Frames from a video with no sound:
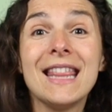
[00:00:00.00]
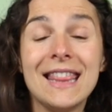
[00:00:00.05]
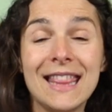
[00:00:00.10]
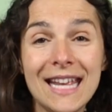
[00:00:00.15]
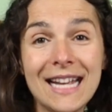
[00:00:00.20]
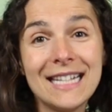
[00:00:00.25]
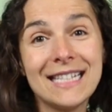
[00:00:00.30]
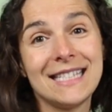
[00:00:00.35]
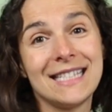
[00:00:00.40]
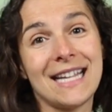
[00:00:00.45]

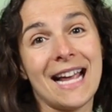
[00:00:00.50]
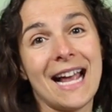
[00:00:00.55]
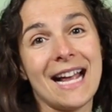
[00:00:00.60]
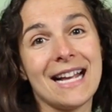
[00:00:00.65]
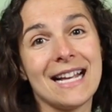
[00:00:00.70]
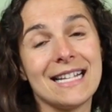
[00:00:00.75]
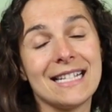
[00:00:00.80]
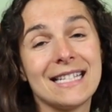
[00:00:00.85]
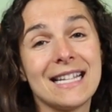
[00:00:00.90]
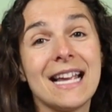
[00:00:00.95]
This
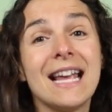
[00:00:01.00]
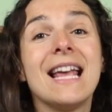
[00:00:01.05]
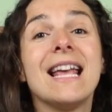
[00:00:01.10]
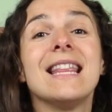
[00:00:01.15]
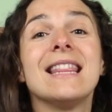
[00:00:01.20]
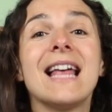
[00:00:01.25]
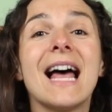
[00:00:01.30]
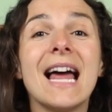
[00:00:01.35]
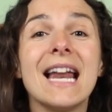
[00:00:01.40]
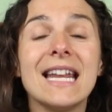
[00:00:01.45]
says
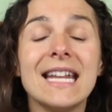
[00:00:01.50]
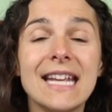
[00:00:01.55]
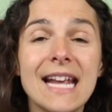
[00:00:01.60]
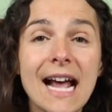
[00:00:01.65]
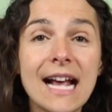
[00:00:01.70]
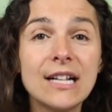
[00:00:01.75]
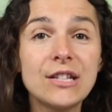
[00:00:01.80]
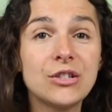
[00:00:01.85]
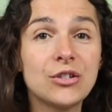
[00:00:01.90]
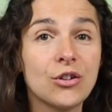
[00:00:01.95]
that
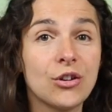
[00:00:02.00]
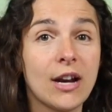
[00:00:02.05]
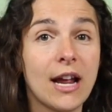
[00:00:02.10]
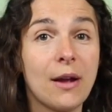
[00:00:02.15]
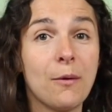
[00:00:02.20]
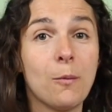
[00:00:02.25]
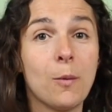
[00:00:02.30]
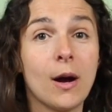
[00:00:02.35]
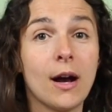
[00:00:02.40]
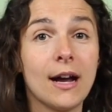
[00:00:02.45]

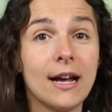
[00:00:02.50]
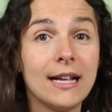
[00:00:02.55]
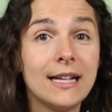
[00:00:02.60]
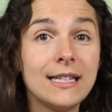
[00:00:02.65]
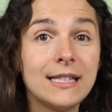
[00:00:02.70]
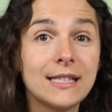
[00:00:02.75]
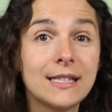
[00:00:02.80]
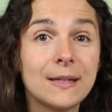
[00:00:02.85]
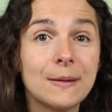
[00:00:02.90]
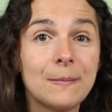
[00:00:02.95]
yesterday
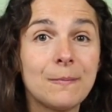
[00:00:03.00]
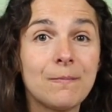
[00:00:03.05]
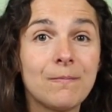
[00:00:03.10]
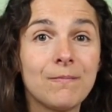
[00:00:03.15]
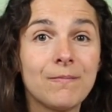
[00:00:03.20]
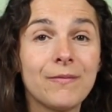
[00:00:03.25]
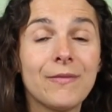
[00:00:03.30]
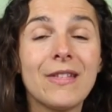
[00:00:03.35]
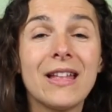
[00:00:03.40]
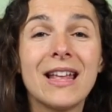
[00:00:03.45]
was,
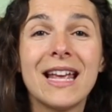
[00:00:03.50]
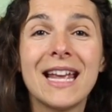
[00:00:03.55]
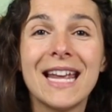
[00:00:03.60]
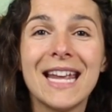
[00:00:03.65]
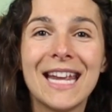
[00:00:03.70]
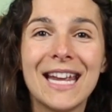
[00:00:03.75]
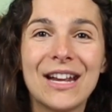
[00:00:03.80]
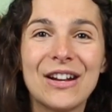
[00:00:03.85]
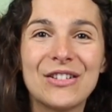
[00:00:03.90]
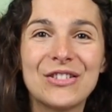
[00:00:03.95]

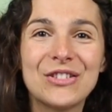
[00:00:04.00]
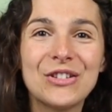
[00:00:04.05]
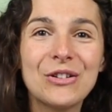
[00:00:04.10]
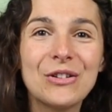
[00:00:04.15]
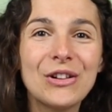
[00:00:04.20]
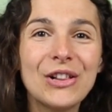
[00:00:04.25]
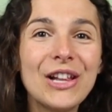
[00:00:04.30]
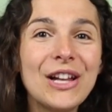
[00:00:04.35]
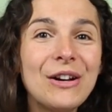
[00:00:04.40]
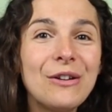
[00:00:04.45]
here's your
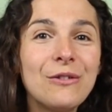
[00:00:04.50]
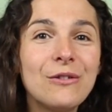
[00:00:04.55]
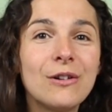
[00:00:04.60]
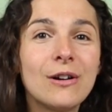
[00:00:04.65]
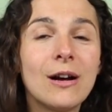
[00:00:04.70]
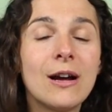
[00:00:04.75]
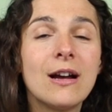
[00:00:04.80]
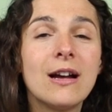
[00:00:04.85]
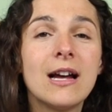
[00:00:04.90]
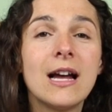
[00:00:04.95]
clue,
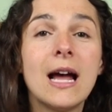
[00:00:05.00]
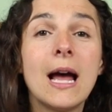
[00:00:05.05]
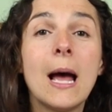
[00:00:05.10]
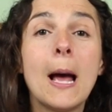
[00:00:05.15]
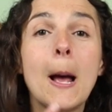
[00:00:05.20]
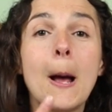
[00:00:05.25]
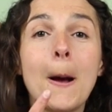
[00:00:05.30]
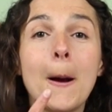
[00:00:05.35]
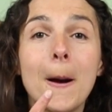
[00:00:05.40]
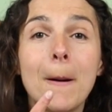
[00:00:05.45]

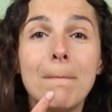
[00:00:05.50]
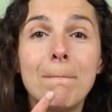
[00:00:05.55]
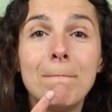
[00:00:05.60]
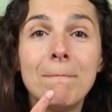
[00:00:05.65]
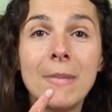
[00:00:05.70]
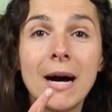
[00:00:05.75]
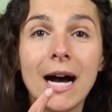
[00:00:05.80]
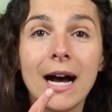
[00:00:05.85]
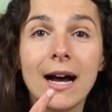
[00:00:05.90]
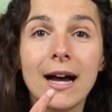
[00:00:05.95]

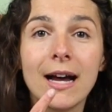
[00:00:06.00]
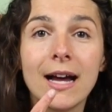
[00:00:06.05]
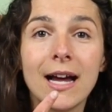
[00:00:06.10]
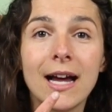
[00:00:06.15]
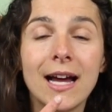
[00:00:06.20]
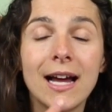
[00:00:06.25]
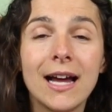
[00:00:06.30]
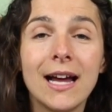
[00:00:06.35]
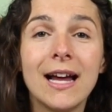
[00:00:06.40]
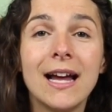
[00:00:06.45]
M.
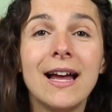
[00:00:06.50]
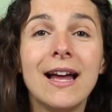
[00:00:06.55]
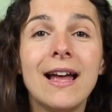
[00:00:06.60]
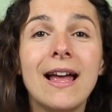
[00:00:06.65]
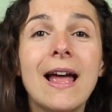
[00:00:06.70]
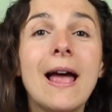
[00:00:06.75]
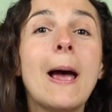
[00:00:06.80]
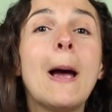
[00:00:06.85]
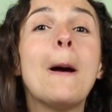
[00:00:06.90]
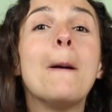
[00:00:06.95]

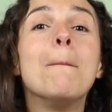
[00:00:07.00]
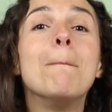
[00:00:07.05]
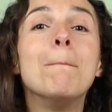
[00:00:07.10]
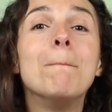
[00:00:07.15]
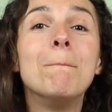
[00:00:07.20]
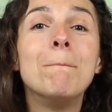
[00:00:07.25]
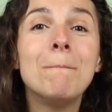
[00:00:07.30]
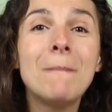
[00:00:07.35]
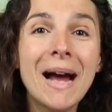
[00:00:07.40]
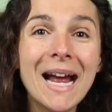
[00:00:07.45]

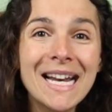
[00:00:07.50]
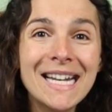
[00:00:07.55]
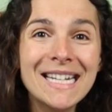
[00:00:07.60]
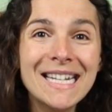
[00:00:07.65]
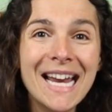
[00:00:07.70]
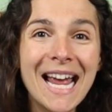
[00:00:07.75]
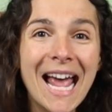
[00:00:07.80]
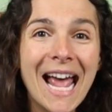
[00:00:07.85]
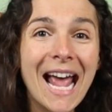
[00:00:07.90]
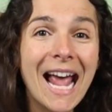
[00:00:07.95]

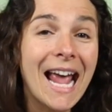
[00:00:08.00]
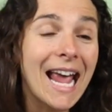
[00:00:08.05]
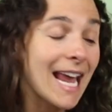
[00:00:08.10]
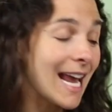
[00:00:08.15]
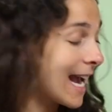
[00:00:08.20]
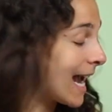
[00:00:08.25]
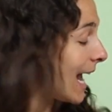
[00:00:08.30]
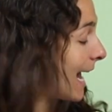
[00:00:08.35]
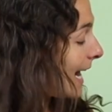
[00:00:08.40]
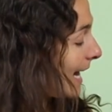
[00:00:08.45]

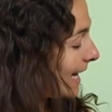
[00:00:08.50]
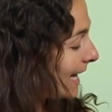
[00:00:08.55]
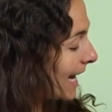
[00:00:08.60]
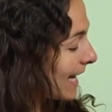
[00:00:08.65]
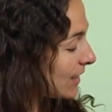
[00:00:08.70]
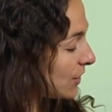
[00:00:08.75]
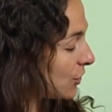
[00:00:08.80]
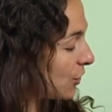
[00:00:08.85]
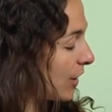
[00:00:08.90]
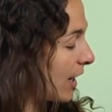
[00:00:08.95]
Monday.
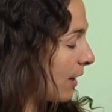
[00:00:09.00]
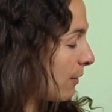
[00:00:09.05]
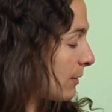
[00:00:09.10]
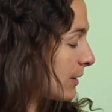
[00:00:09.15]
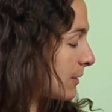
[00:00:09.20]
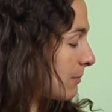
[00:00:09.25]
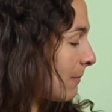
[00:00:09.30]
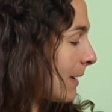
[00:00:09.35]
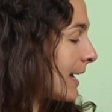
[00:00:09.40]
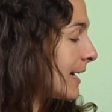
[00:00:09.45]
Yesterday
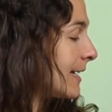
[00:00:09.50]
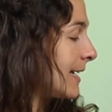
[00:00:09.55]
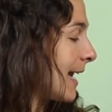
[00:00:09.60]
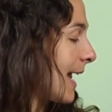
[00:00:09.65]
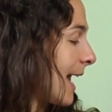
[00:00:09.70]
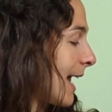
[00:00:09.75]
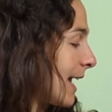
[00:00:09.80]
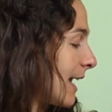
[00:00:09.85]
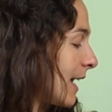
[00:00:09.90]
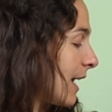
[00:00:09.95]
was
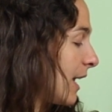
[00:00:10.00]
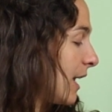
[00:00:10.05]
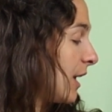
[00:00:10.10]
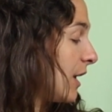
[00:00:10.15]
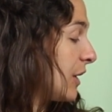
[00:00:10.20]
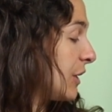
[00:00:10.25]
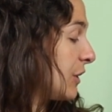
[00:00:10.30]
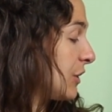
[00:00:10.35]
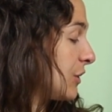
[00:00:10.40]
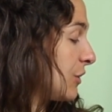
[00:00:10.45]
Monday.
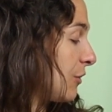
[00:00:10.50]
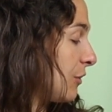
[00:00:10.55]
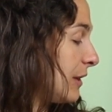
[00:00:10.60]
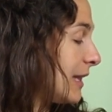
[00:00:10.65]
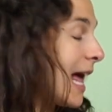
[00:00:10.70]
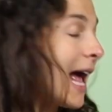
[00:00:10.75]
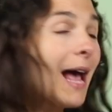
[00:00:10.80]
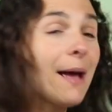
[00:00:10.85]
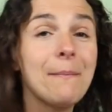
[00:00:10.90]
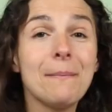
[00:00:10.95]
So
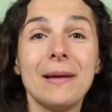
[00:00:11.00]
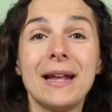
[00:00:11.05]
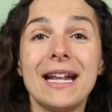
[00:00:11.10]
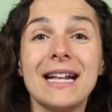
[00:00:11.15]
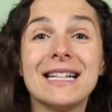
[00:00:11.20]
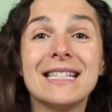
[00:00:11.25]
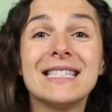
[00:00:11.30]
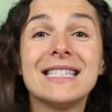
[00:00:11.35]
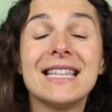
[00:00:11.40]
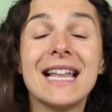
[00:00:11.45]
that
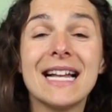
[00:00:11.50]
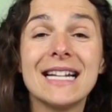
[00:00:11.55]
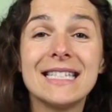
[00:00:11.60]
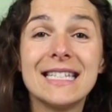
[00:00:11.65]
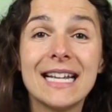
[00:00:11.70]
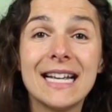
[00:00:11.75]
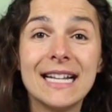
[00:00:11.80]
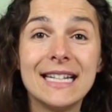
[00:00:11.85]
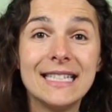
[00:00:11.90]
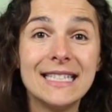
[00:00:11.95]
means that
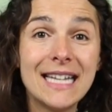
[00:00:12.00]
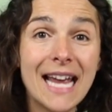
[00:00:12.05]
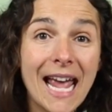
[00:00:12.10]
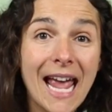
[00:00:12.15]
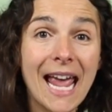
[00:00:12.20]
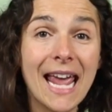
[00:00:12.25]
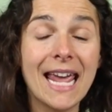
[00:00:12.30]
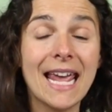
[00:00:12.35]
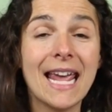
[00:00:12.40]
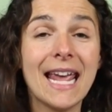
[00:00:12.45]

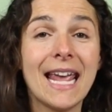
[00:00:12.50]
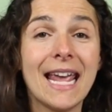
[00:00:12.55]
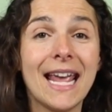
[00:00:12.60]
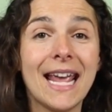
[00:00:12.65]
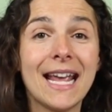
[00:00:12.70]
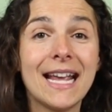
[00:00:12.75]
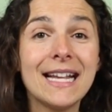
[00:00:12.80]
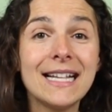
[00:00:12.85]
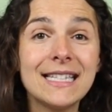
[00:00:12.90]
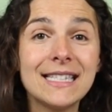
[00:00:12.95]
today
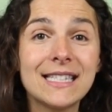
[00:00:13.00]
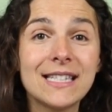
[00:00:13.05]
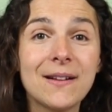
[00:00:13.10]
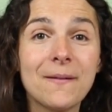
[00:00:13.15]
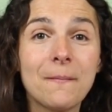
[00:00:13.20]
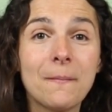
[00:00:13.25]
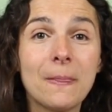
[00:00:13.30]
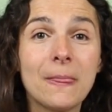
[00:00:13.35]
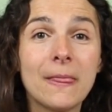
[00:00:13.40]
is